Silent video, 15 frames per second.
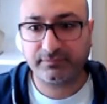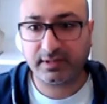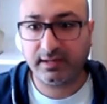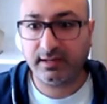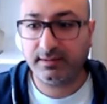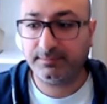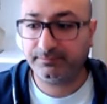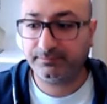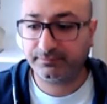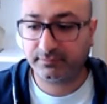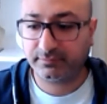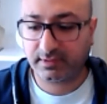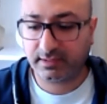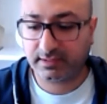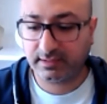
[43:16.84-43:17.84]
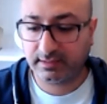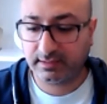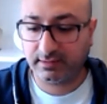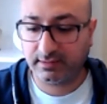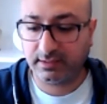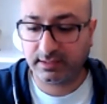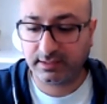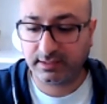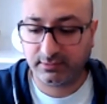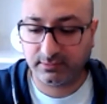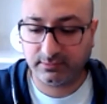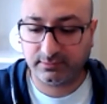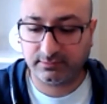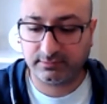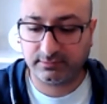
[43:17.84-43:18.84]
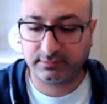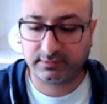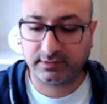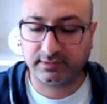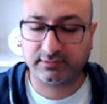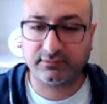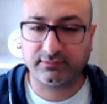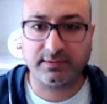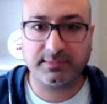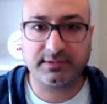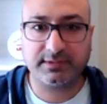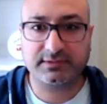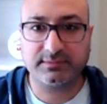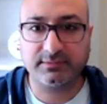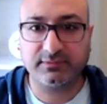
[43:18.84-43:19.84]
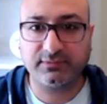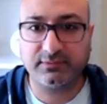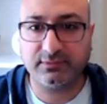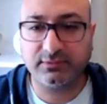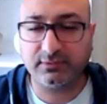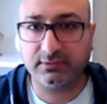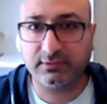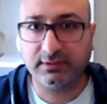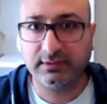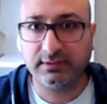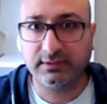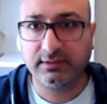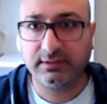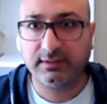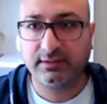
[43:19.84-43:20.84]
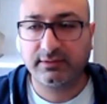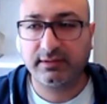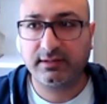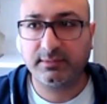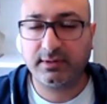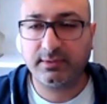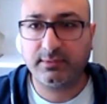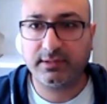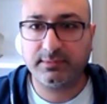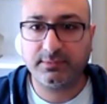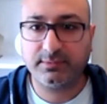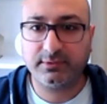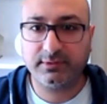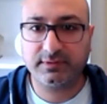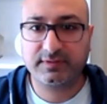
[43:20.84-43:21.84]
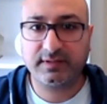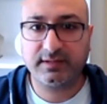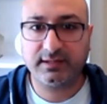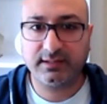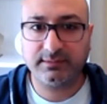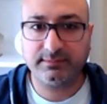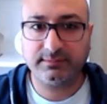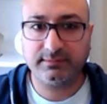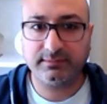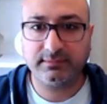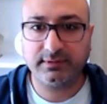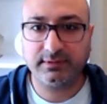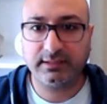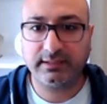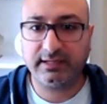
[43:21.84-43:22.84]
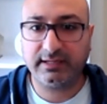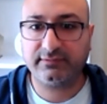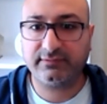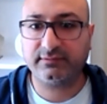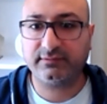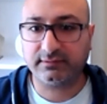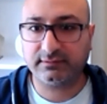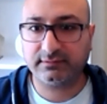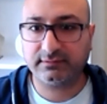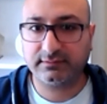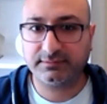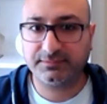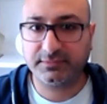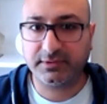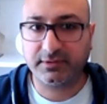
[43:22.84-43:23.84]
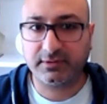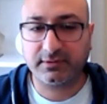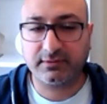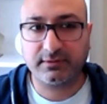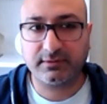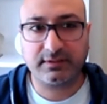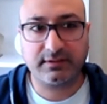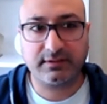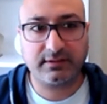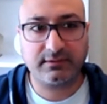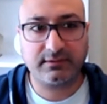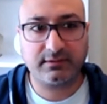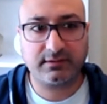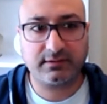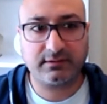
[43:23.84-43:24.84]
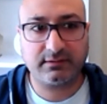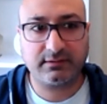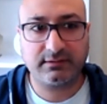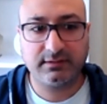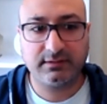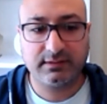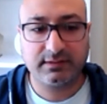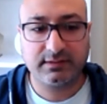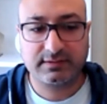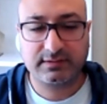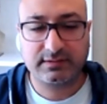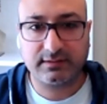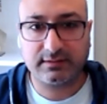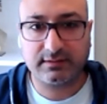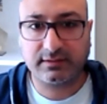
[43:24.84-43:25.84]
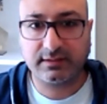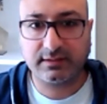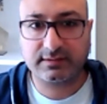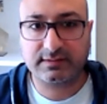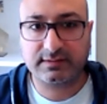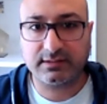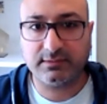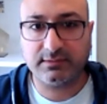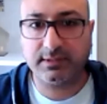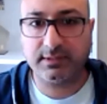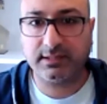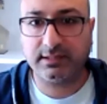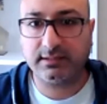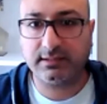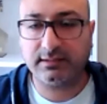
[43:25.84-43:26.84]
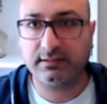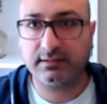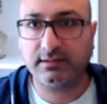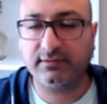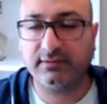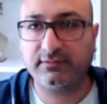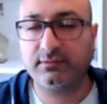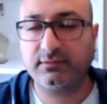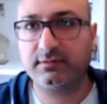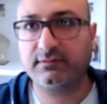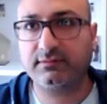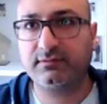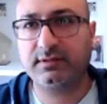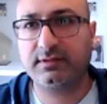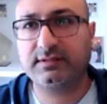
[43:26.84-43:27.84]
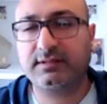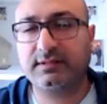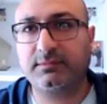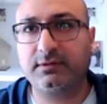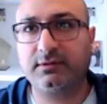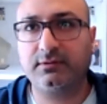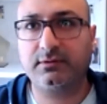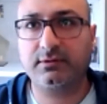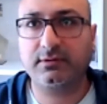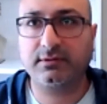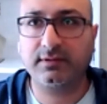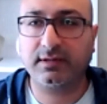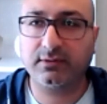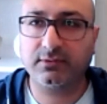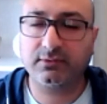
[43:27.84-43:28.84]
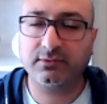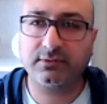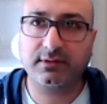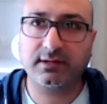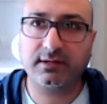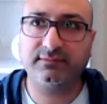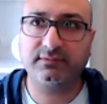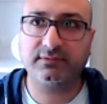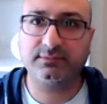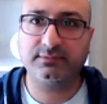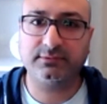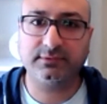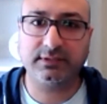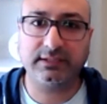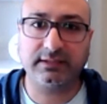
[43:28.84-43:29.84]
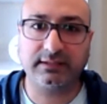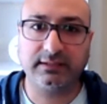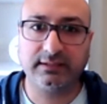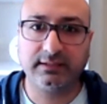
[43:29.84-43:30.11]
I'll echo kind of what I mentioned before. Think about where you put your time and effort. You know, there are certain things that you may, if there's something you're not good at or you're not comfortable with,